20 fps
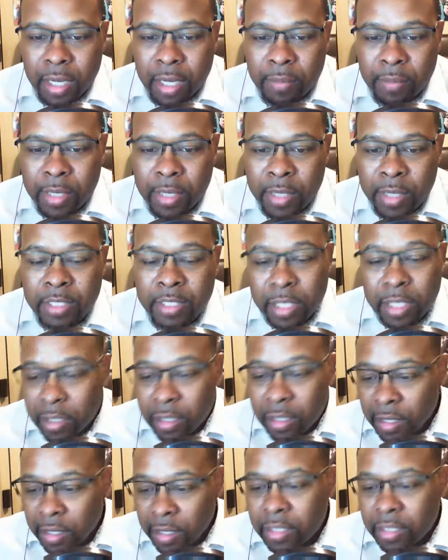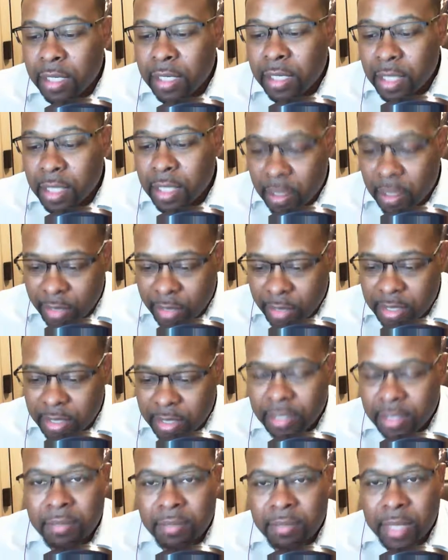it did look
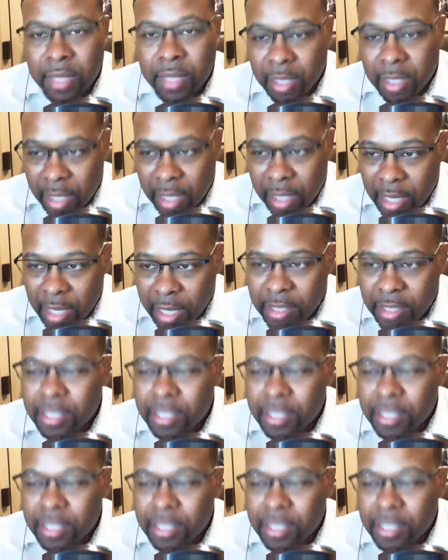interesting. I'm not gonna lie.